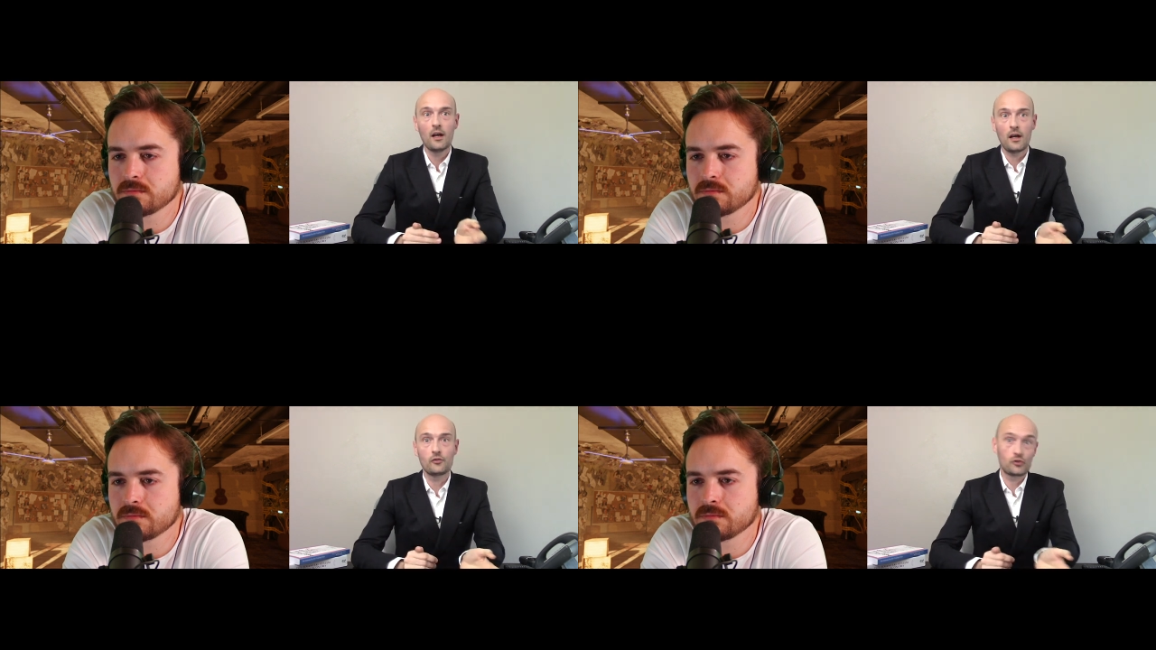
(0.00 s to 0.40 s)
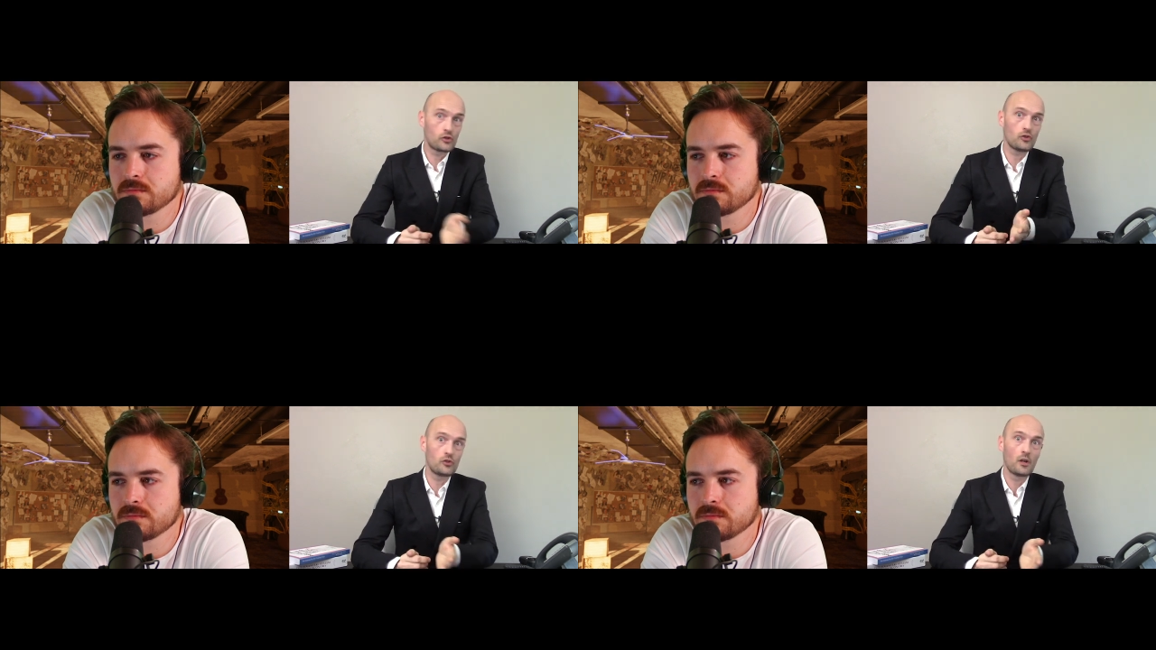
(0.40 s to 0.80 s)
Speaker 1: and
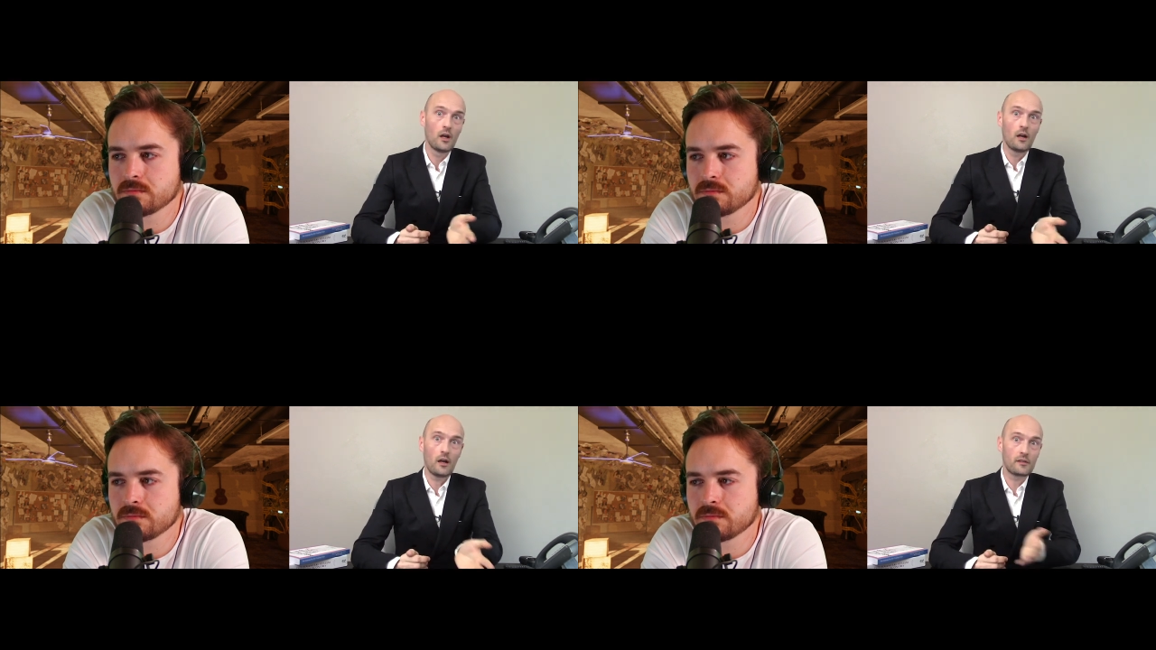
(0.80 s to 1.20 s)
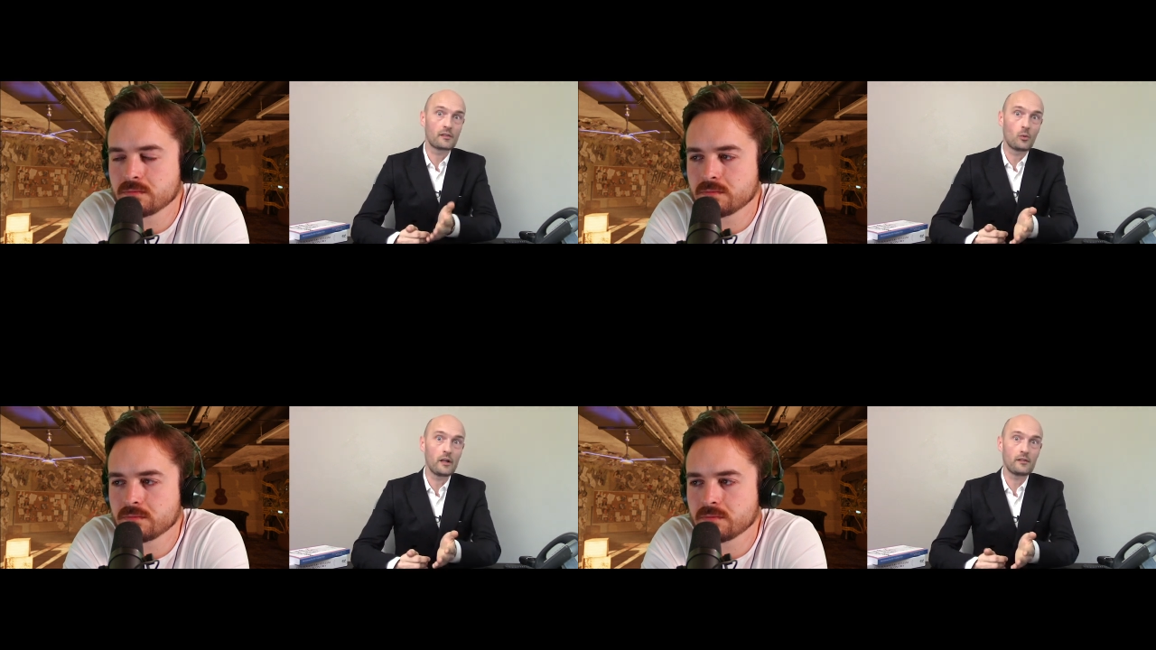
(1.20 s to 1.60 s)
should a
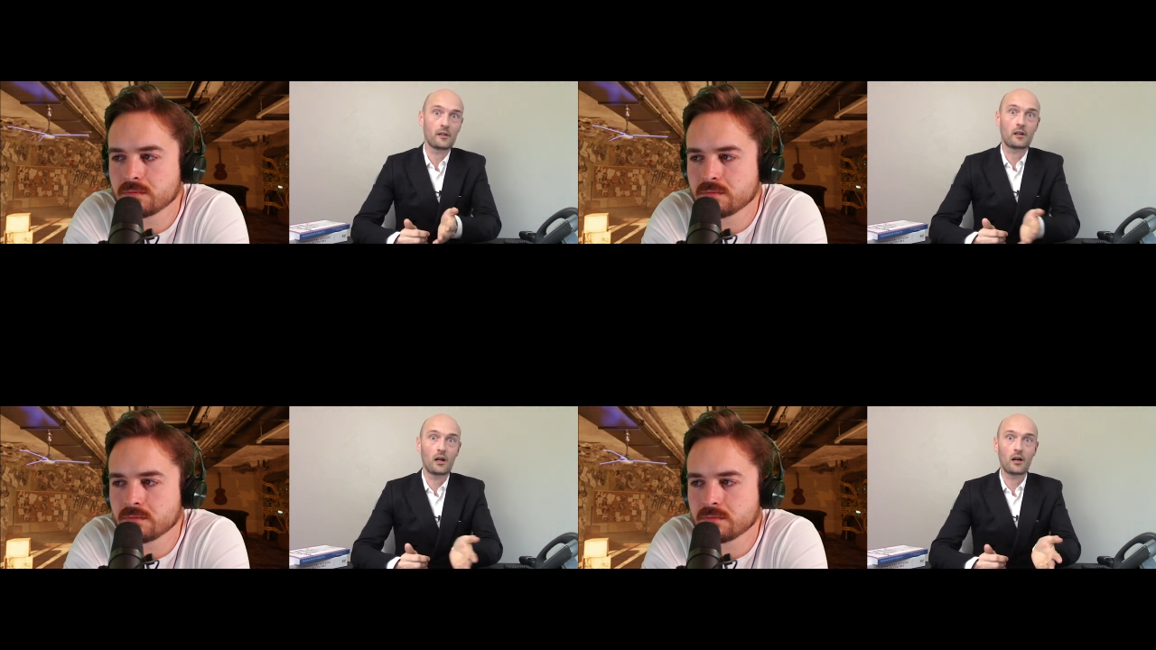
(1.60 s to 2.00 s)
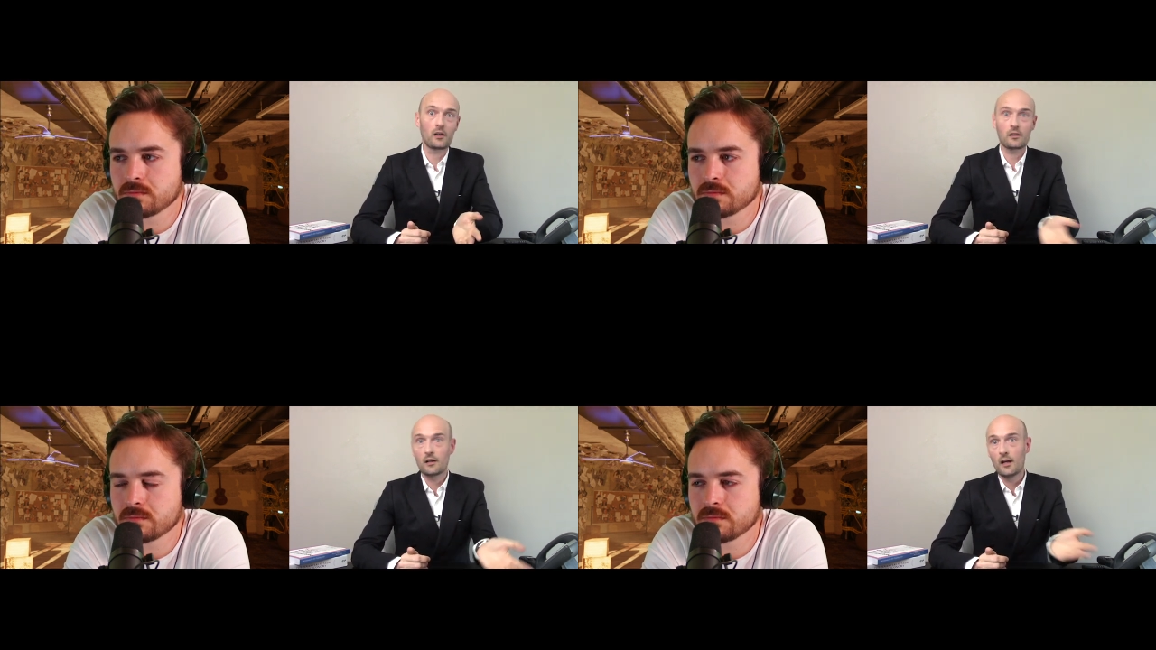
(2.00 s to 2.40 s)
squeeze
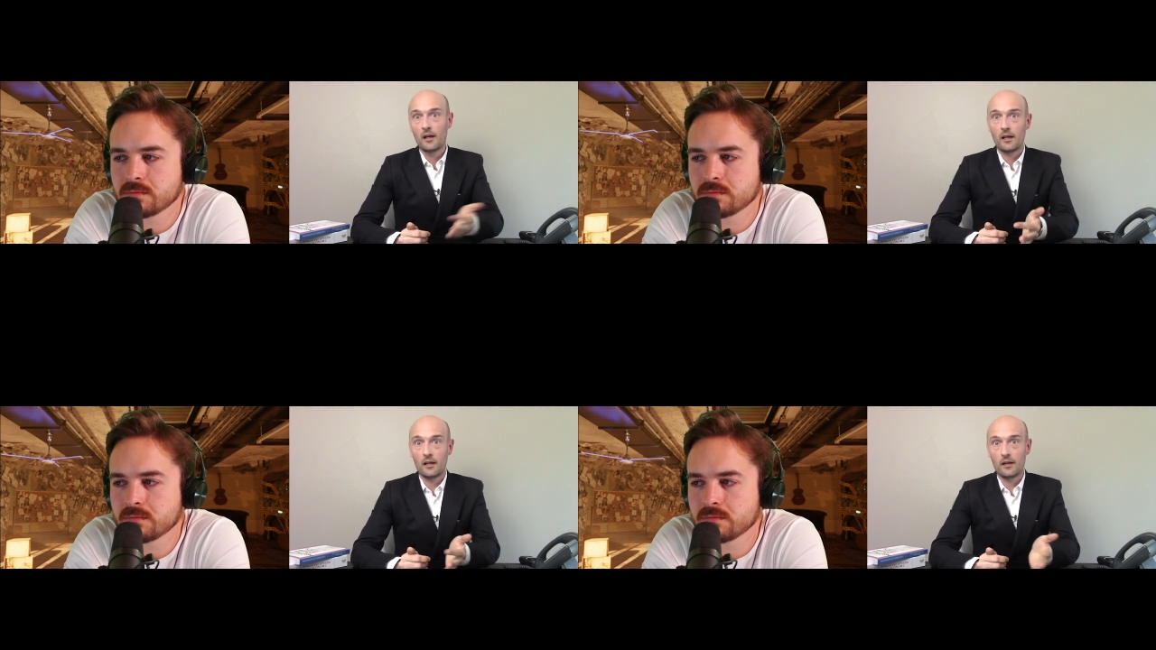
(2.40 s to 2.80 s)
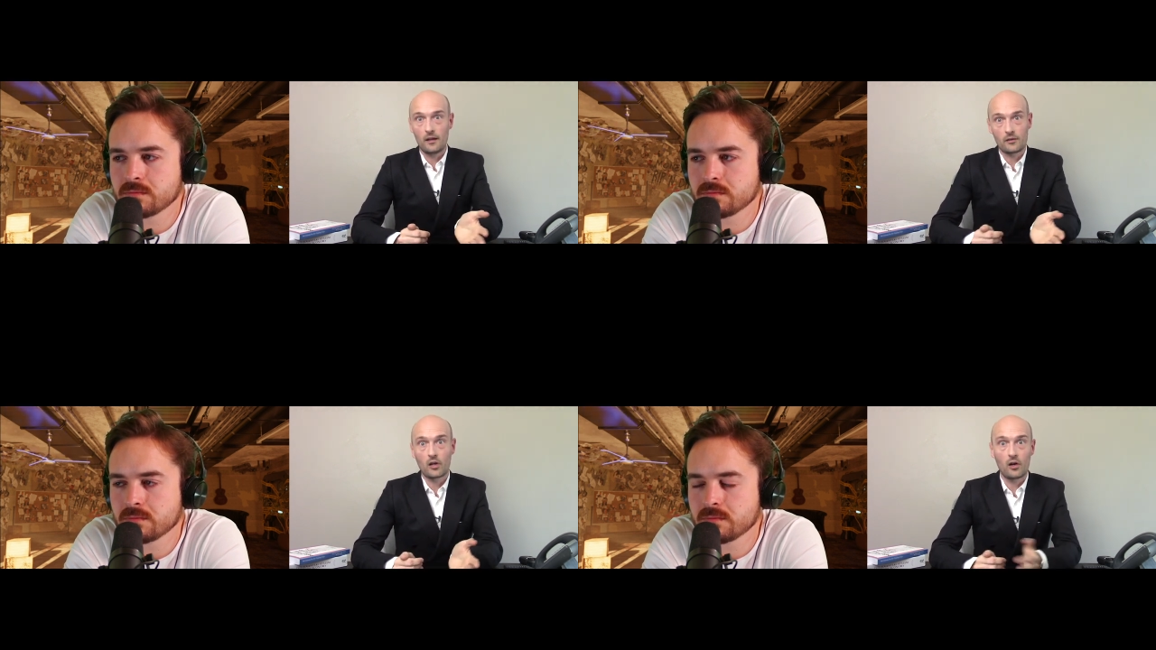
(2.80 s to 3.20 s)
occur, it,
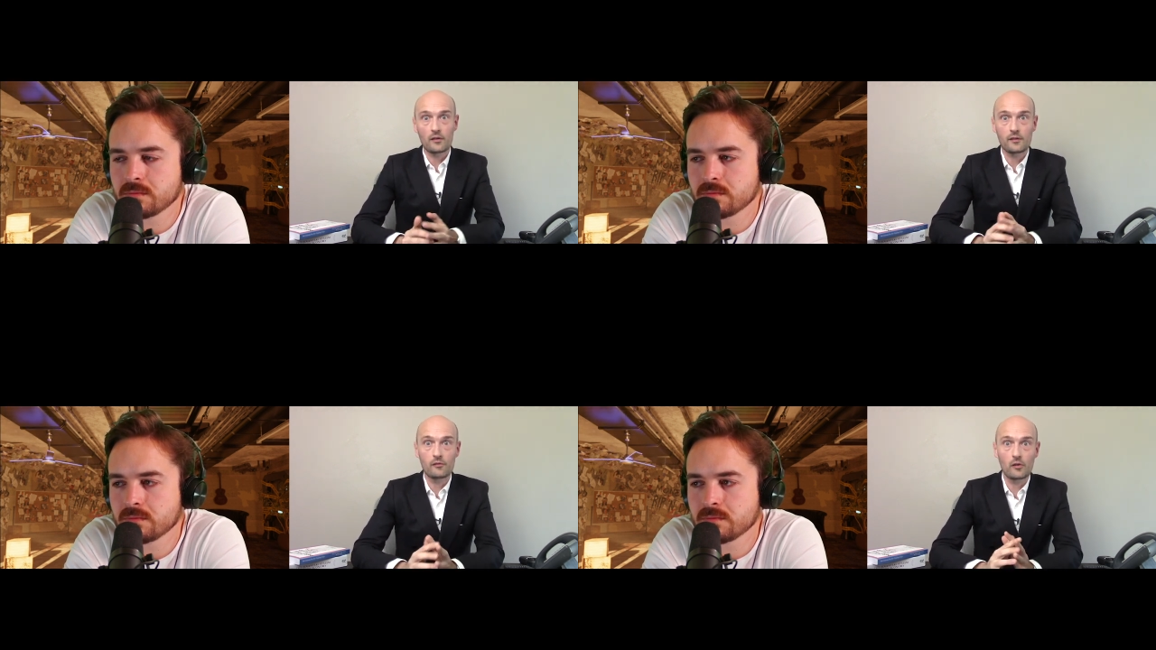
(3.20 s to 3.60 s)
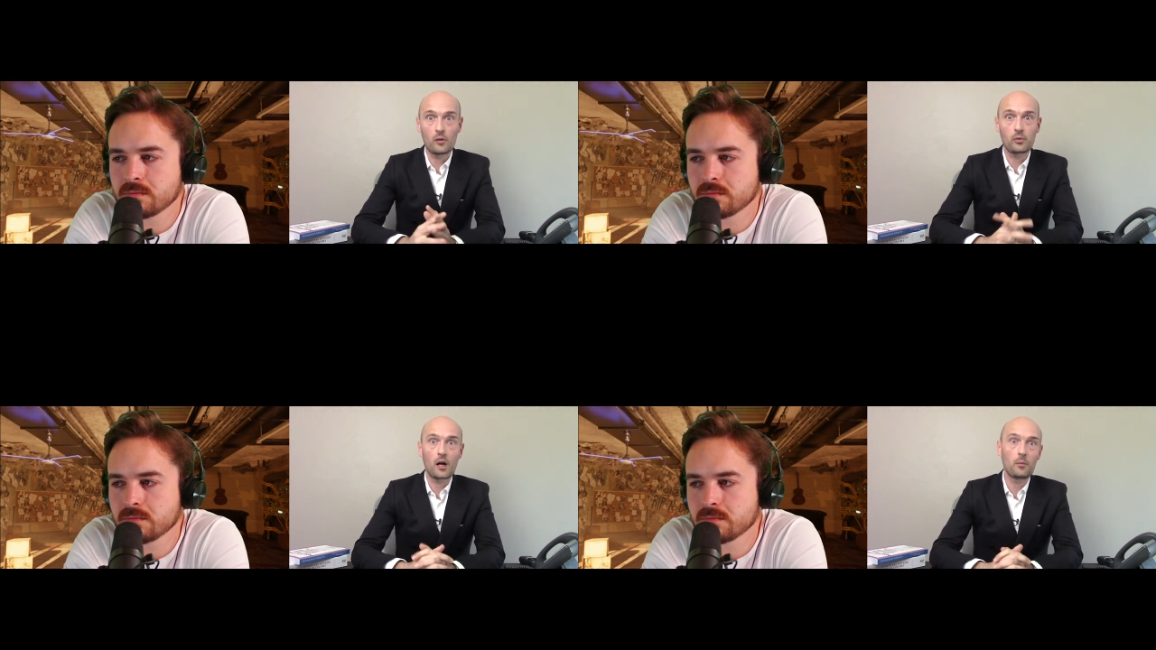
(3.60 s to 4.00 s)
it causes
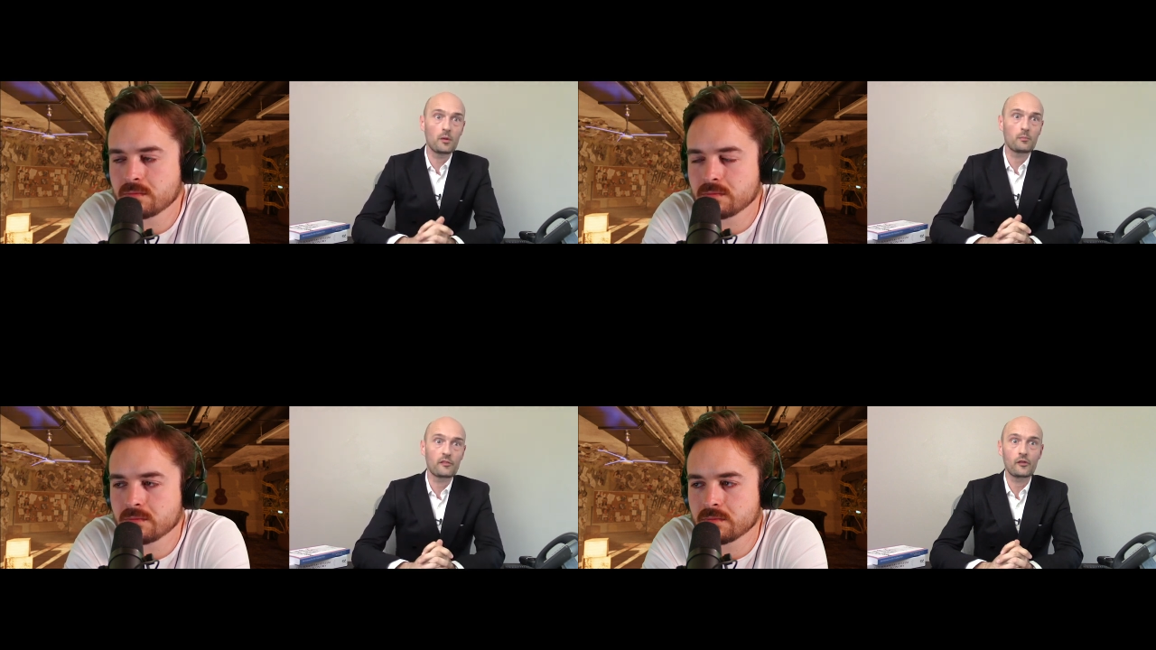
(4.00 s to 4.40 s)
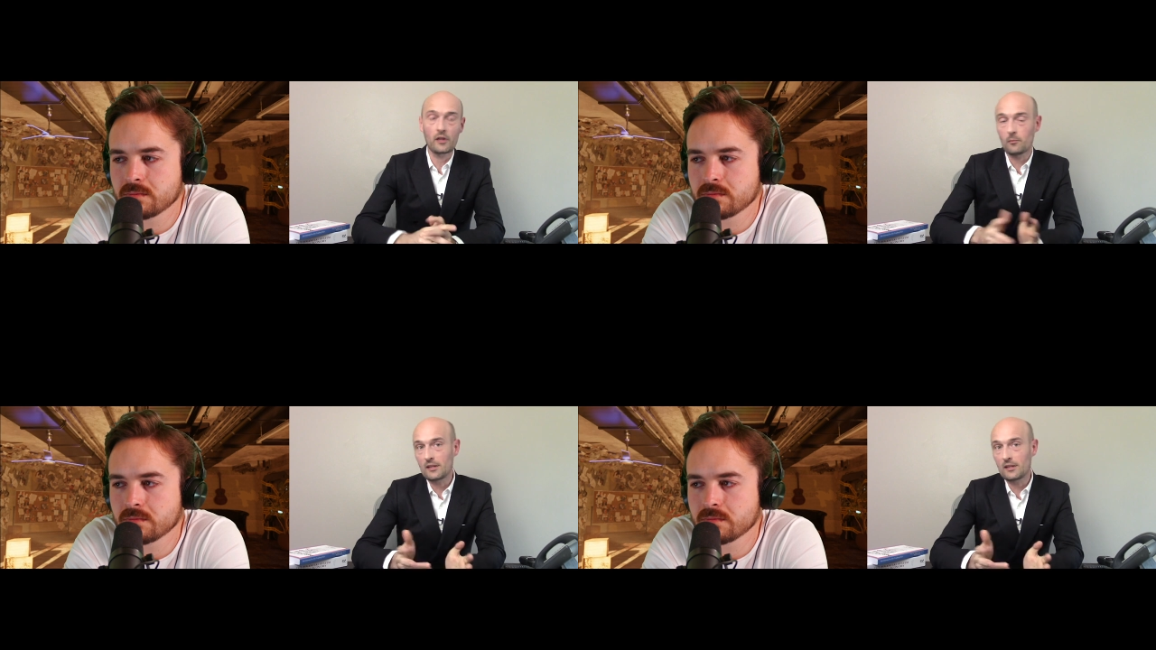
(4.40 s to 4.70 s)
real problems for them.